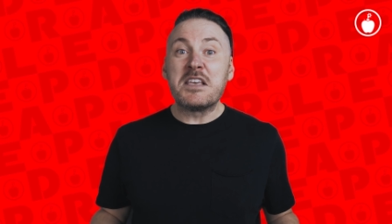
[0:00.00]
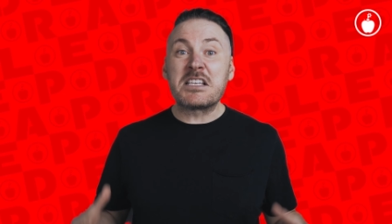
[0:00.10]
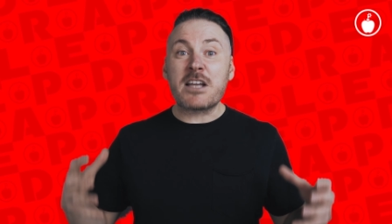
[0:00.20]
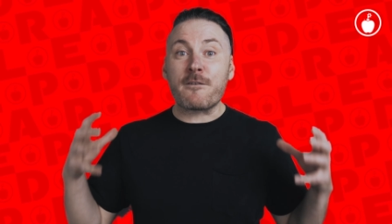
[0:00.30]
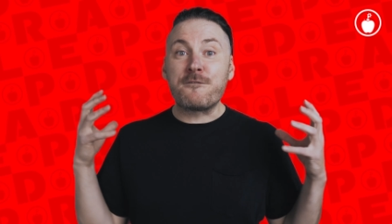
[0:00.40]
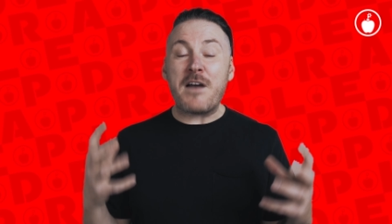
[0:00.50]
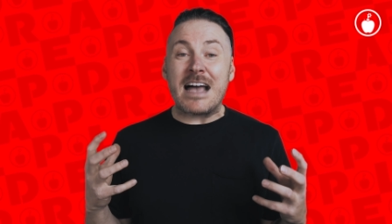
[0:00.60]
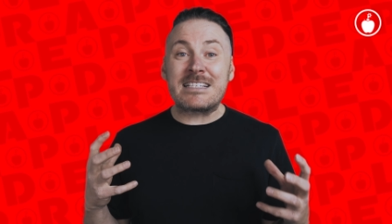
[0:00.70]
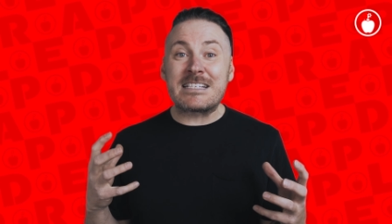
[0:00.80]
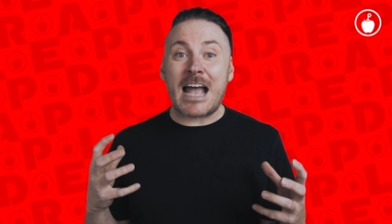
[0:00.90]
This is our
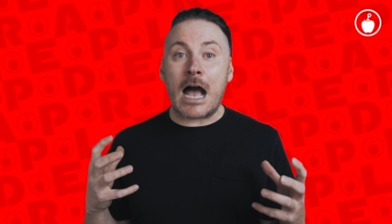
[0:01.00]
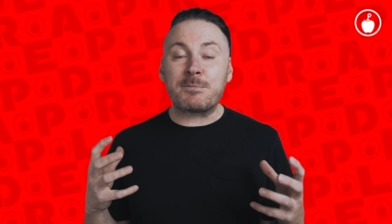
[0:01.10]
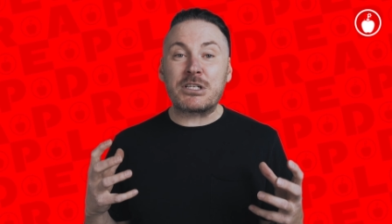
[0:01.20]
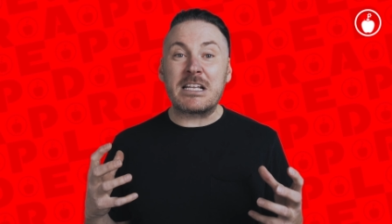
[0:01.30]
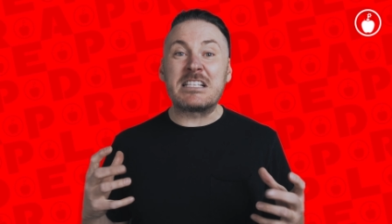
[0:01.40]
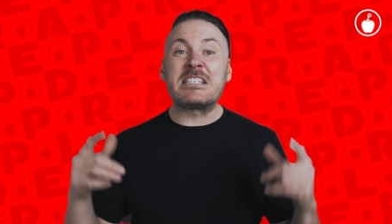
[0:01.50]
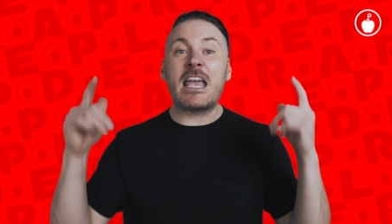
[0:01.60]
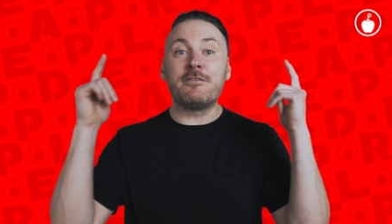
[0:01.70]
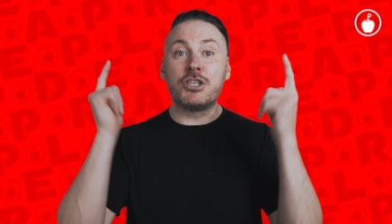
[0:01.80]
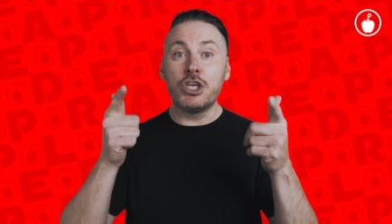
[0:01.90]
fastest option and
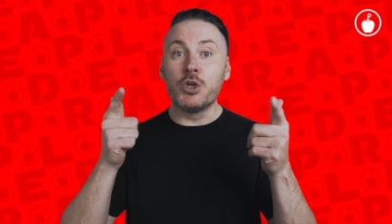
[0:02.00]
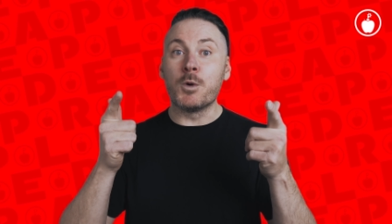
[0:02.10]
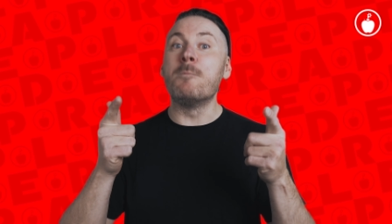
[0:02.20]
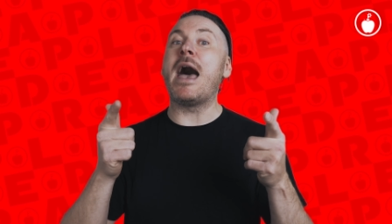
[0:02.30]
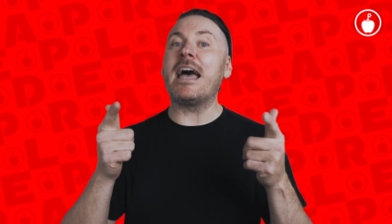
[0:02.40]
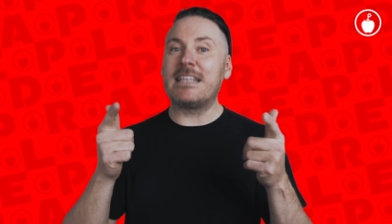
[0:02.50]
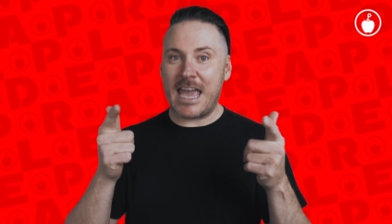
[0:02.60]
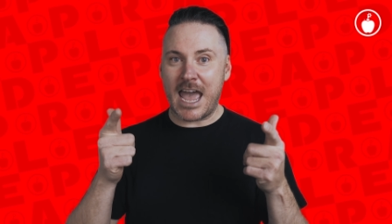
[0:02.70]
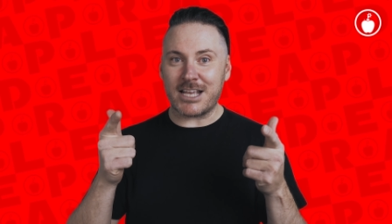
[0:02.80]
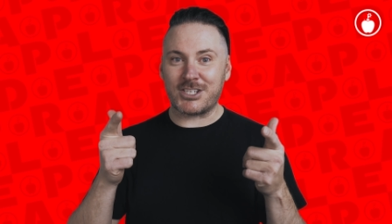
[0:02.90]
saves you mad
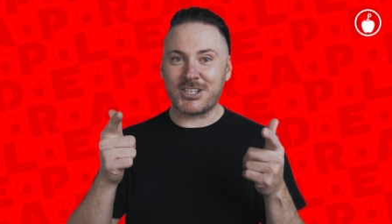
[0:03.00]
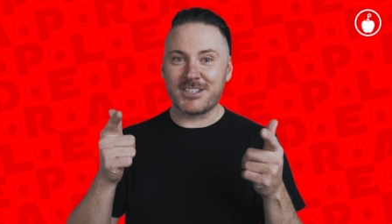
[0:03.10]
cash.